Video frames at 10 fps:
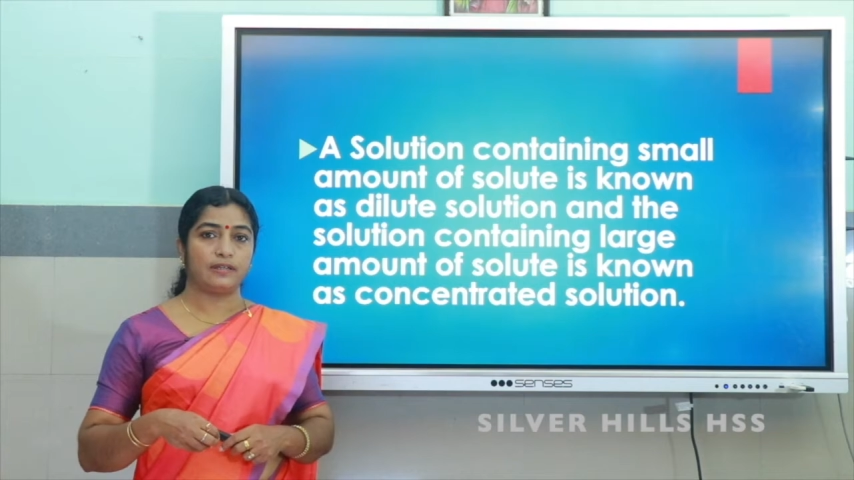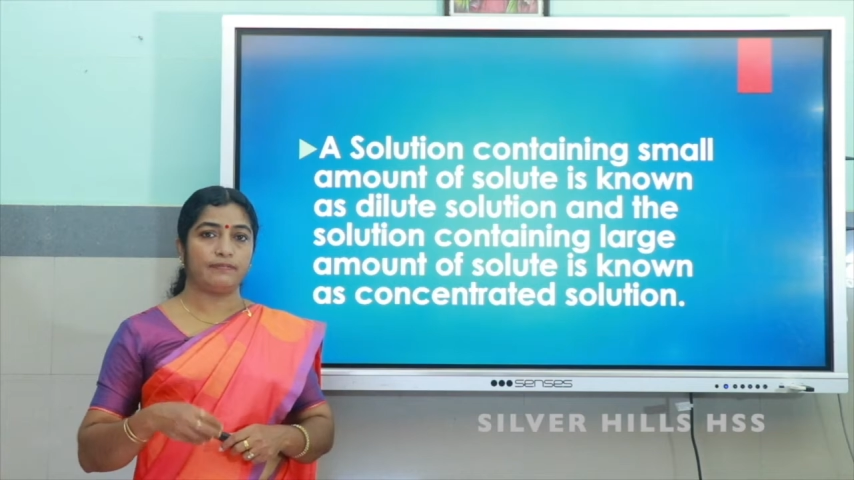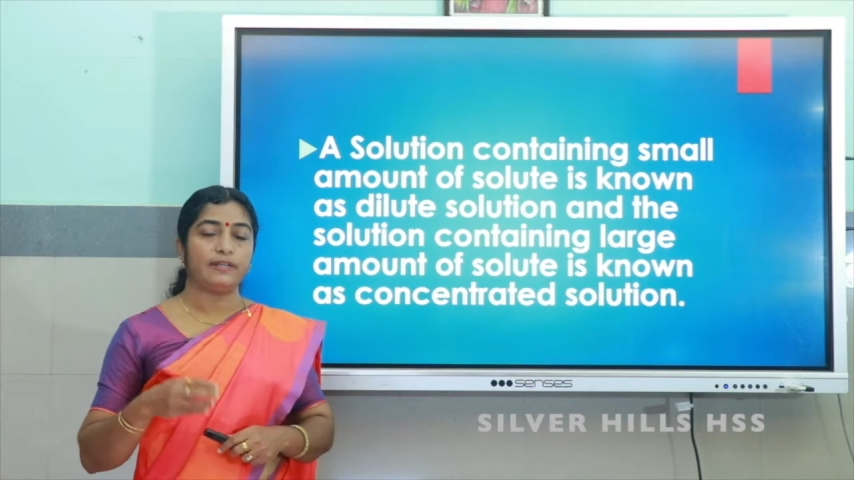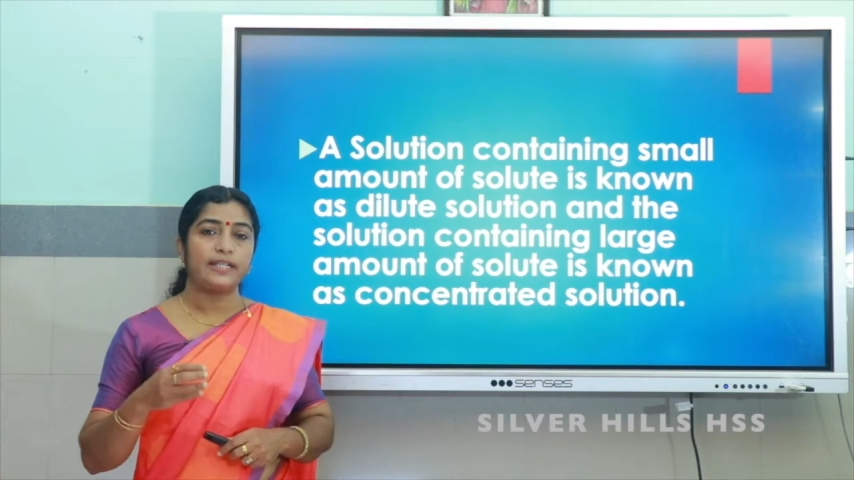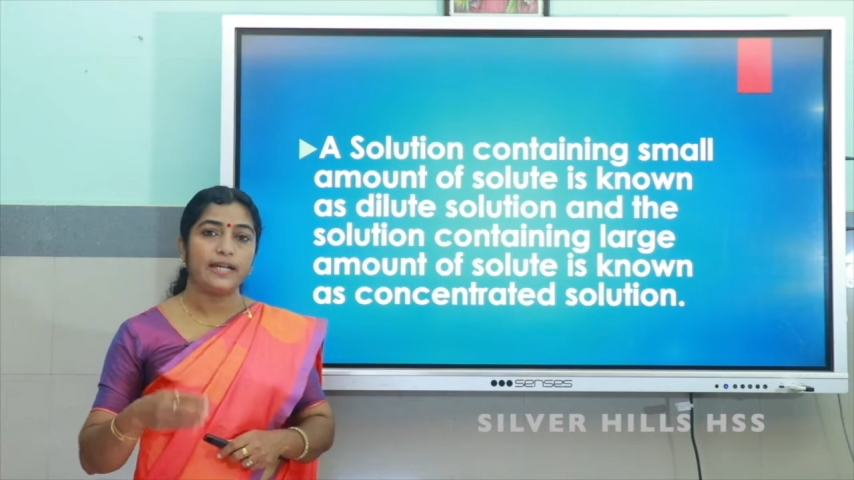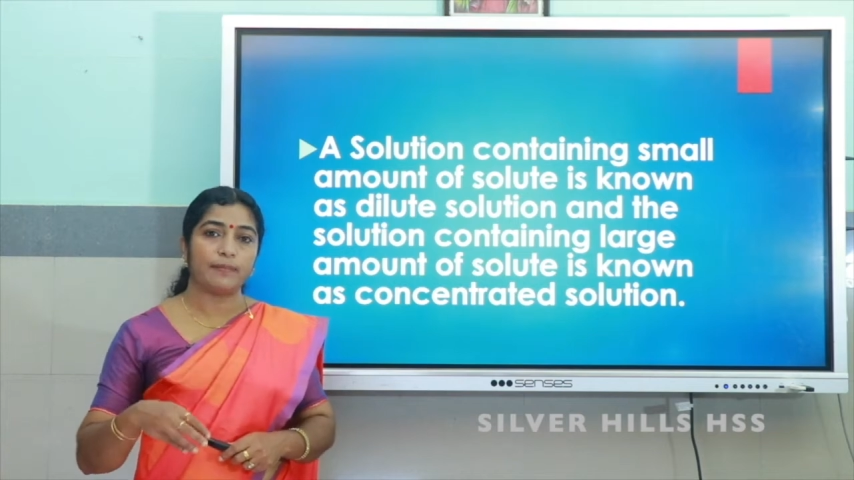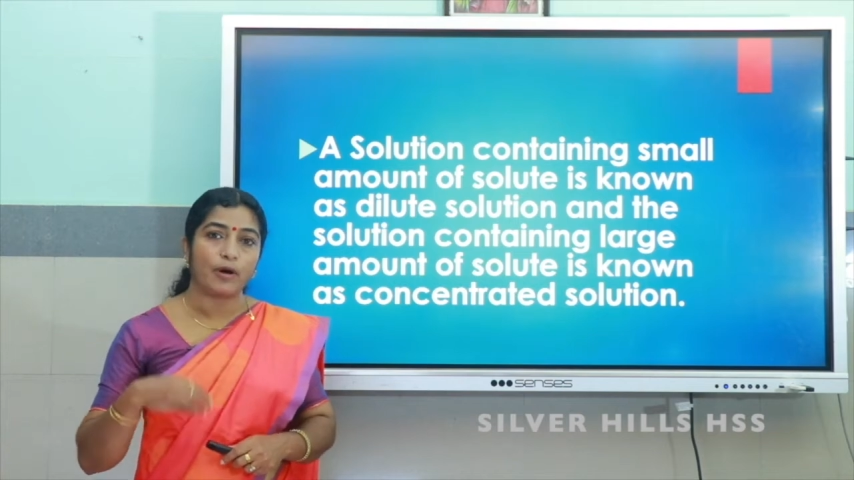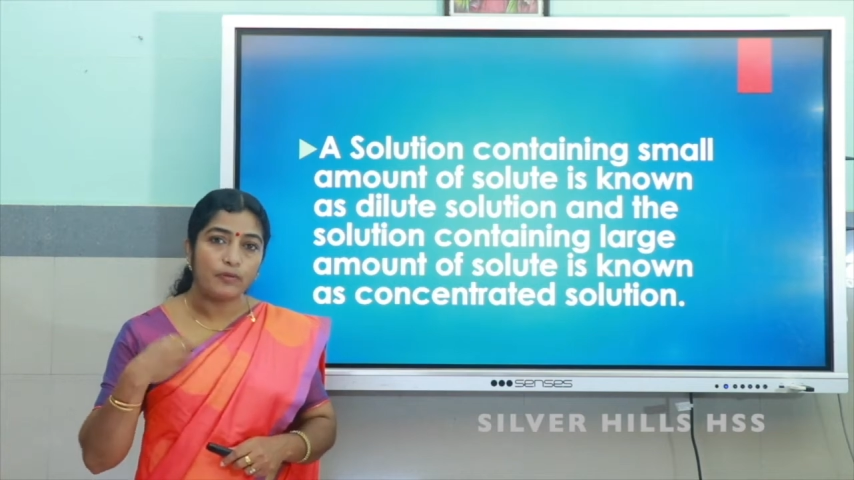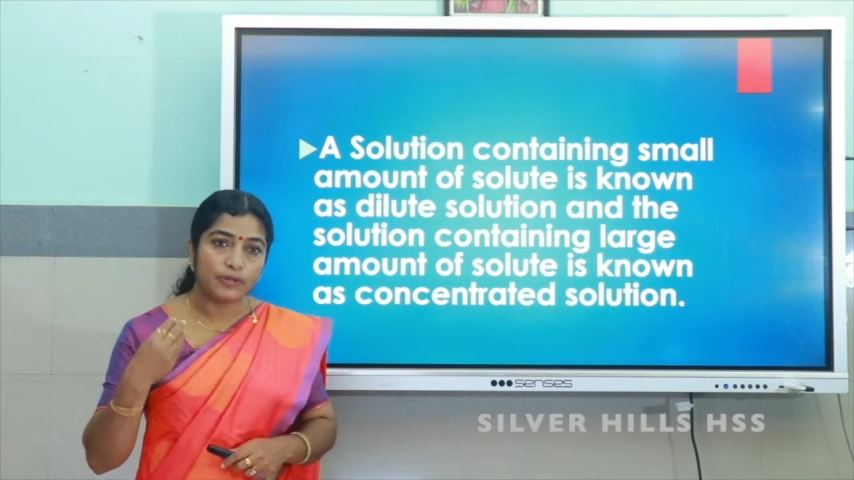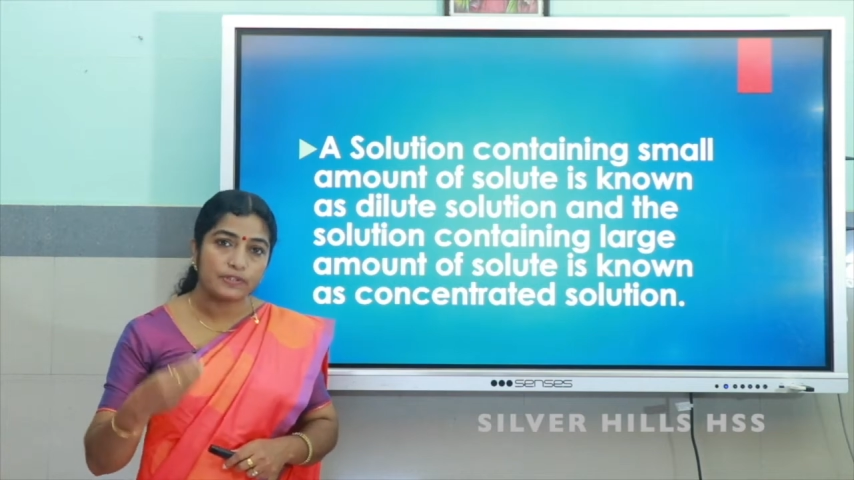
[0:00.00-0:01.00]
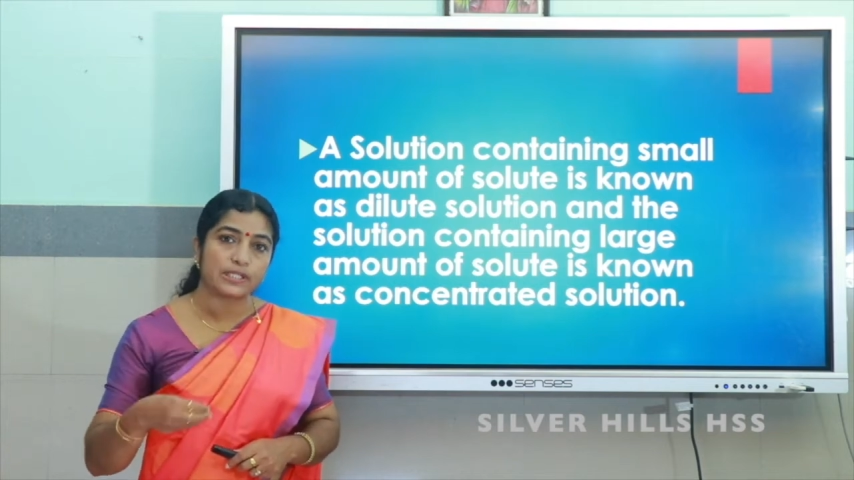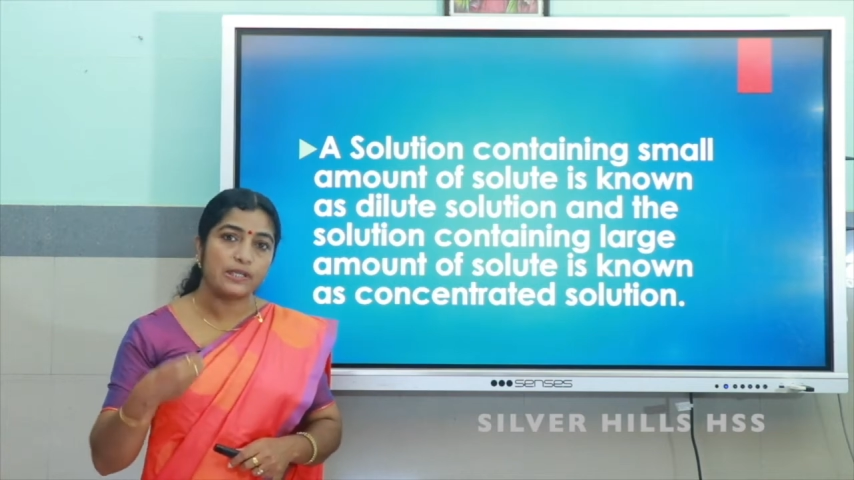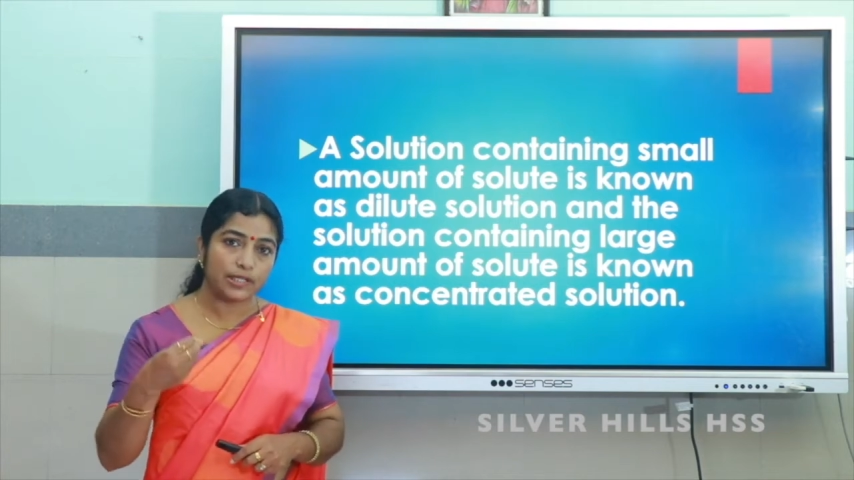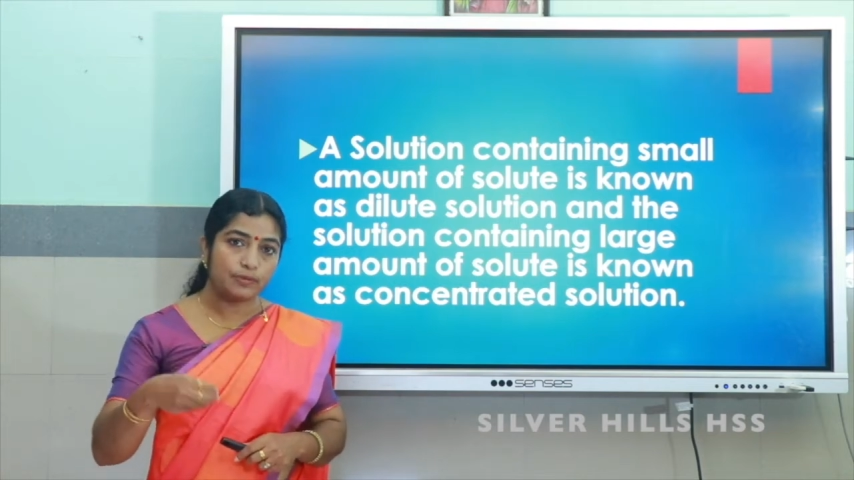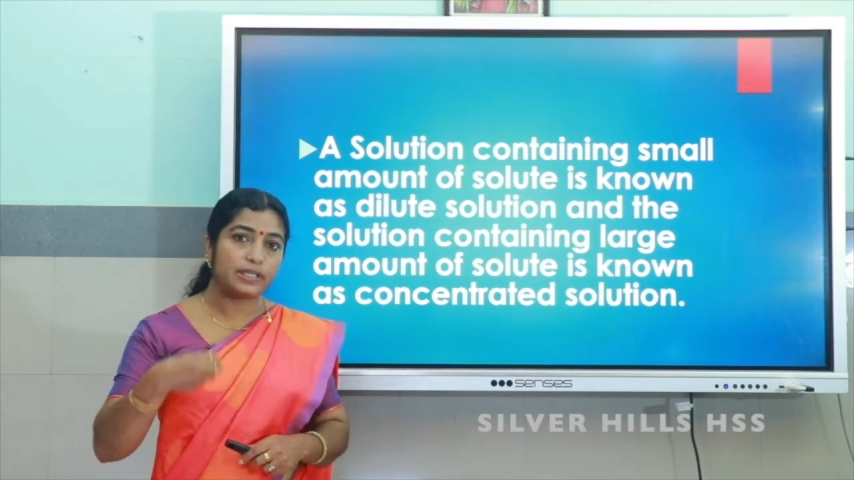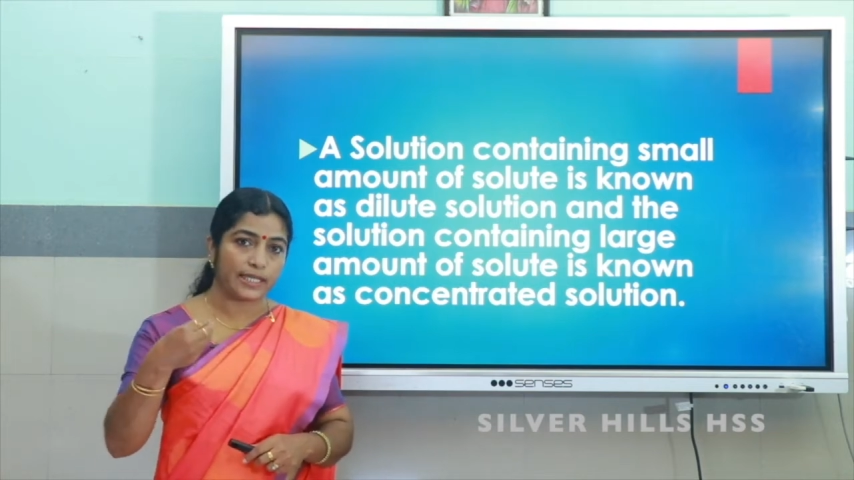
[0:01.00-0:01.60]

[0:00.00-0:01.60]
When the amount of solute